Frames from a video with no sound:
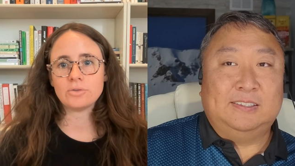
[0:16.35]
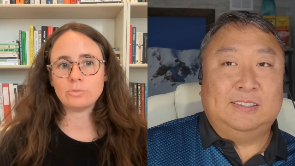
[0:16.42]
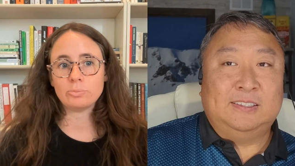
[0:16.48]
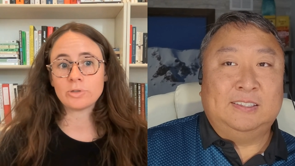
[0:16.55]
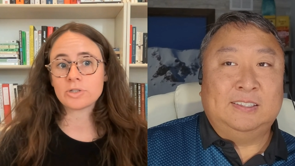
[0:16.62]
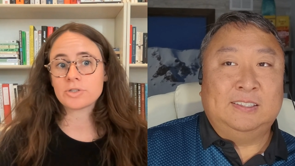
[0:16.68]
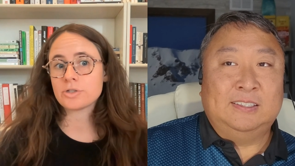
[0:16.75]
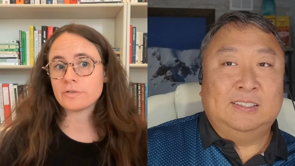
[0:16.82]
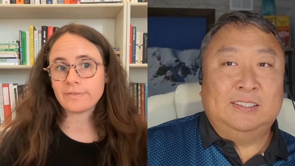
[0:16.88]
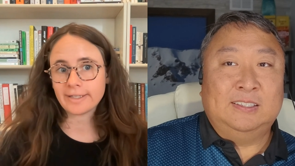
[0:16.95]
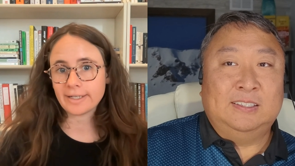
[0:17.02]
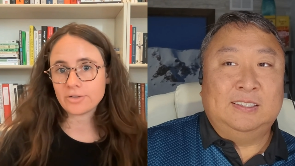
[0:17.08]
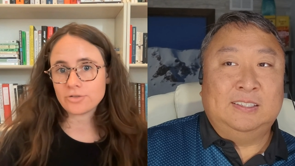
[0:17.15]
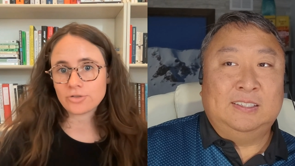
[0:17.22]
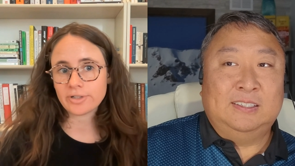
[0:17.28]
Speaker 1: pursue
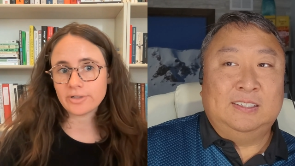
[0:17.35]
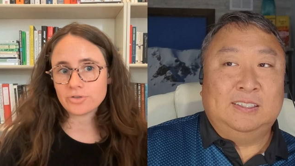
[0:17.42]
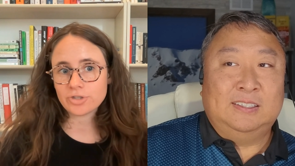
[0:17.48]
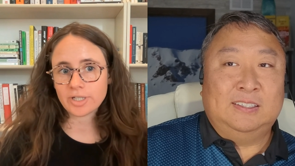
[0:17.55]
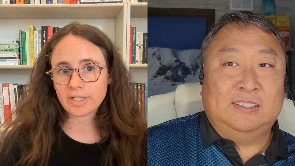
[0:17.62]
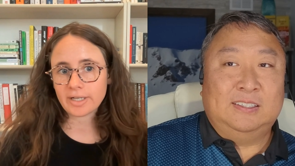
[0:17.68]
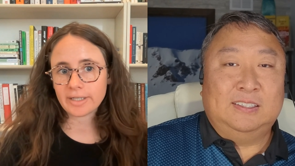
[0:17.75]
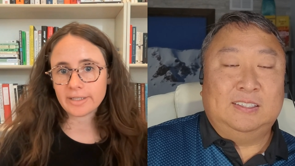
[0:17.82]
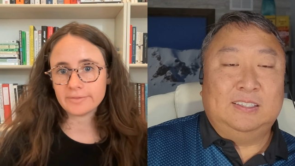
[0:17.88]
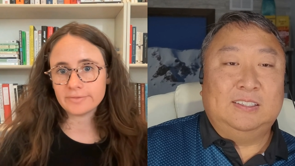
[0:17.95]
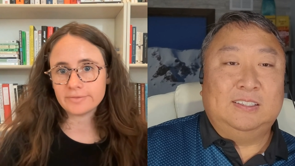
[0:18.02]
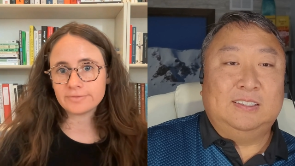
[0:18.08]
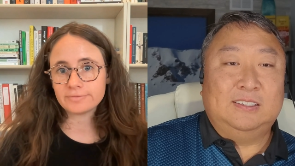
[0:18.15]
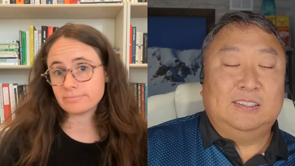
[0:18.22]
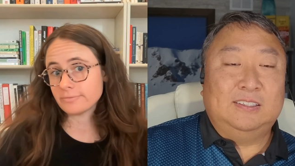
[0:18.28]
financial coaching kind of
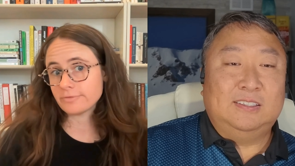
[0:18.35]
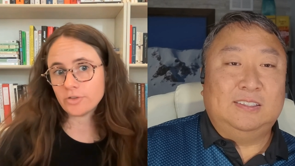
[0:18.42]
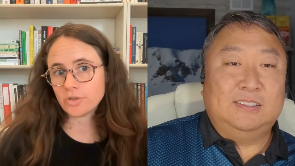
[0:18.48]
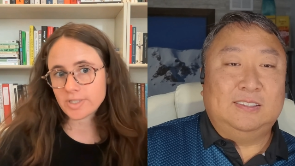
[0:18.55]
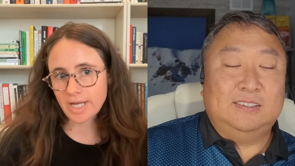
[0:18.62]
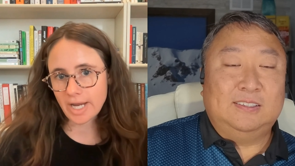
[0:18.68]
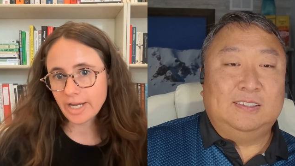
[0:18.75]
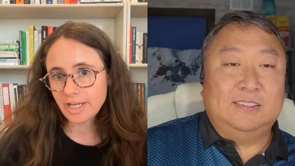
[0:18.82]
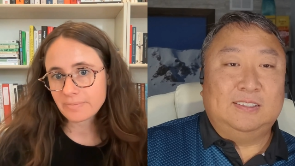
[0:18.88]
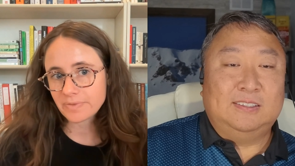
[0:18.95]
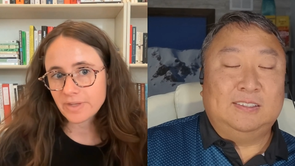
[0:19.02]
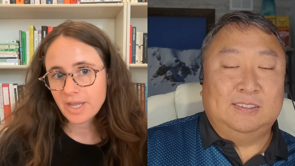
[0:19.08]
full time.